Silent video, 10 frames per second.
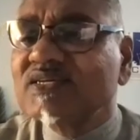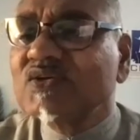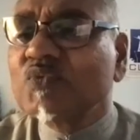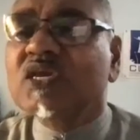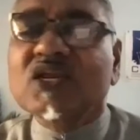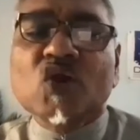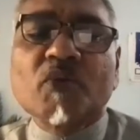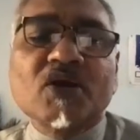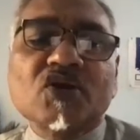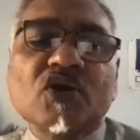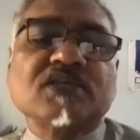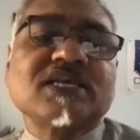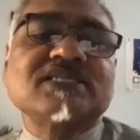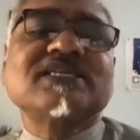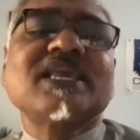We can come across
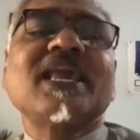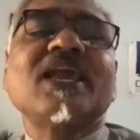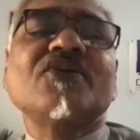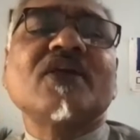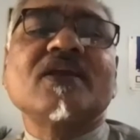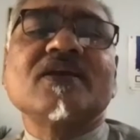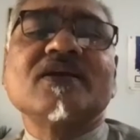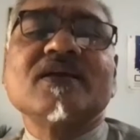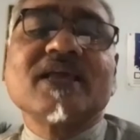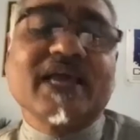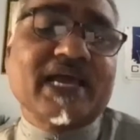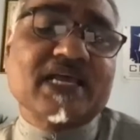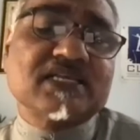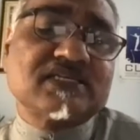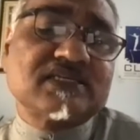as caring,
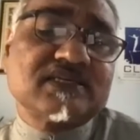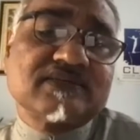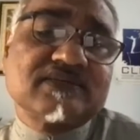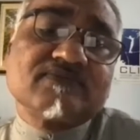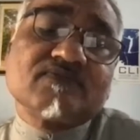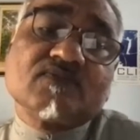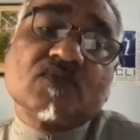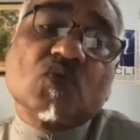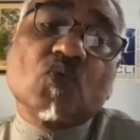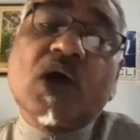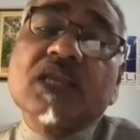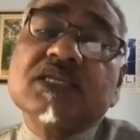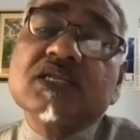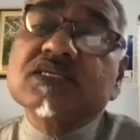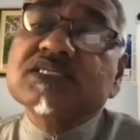as
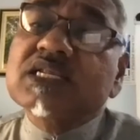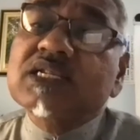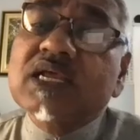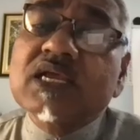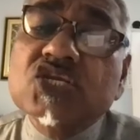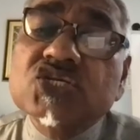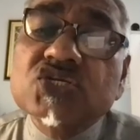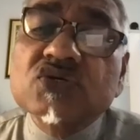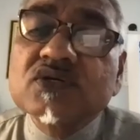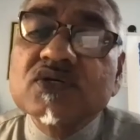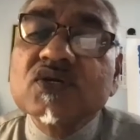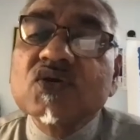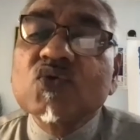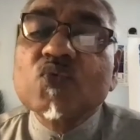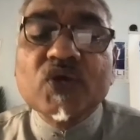wanting to settle an issue
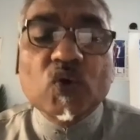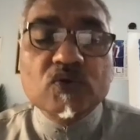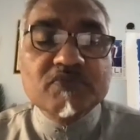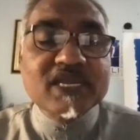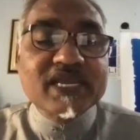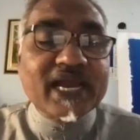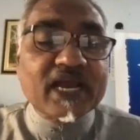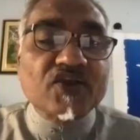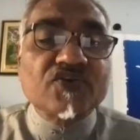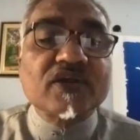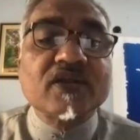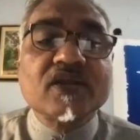without being angry,